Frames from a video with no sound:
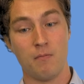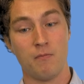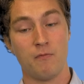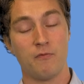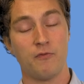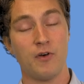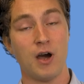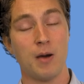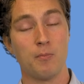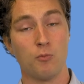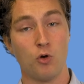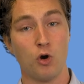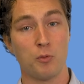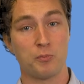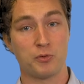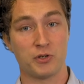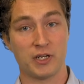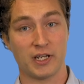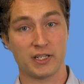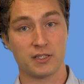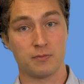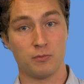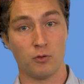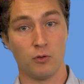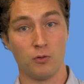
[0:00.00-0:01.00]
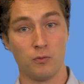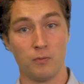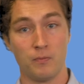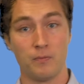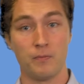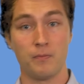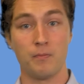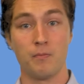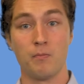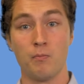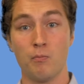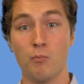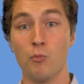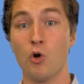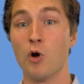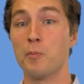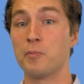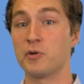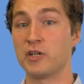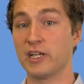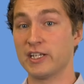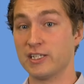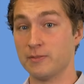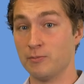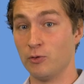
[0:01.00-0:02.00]
far more
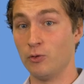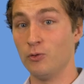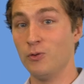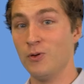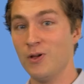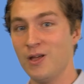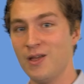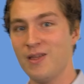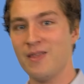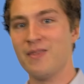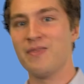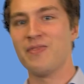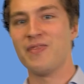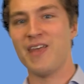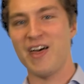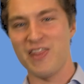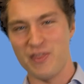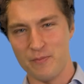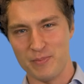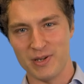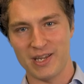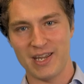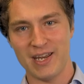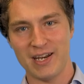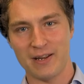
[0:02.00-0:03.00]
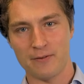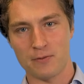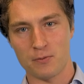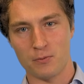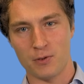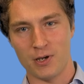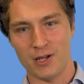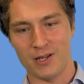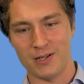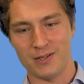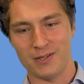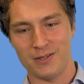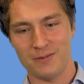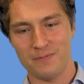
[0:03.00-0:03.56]
predictable than the beginning of the word.